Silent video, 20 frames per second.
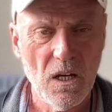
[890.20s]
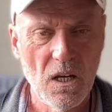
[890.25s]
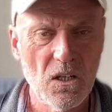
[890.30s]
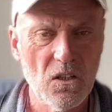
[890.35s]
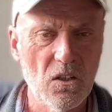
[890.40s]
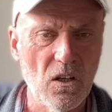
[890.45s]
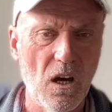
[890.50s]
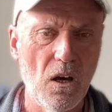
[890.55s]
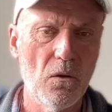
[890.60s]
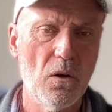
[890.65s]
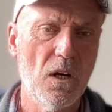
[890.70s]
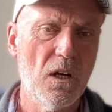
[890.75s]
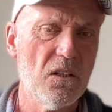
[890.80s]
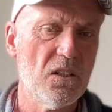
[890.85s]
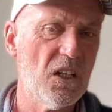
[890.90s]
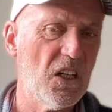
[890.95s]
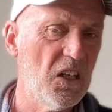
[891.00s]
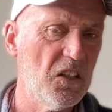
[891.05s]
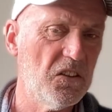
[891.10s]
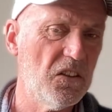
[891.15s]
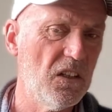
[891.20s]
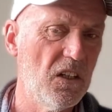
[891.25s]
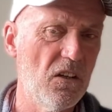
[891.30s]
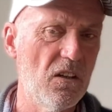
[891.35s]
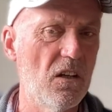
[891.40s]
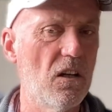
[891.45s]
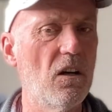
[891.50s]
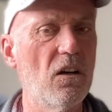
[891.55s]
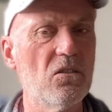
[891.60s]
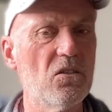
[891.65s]
So, to cut
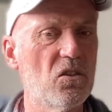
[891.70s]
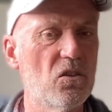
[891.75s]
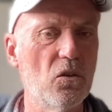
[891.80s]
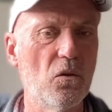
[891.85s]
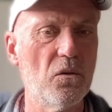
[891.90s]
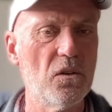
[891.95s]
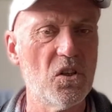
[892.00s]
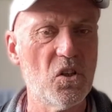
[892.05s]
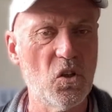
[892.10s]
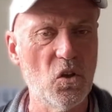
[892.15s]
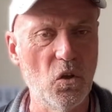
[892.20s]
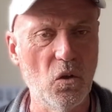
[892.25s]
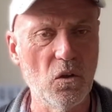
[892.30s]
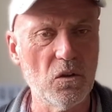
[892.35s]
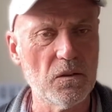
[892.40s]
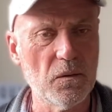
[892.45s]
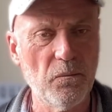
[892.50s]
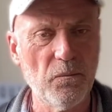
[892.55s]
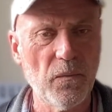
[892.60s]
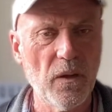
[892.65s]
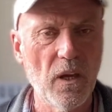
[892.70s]
another long story short,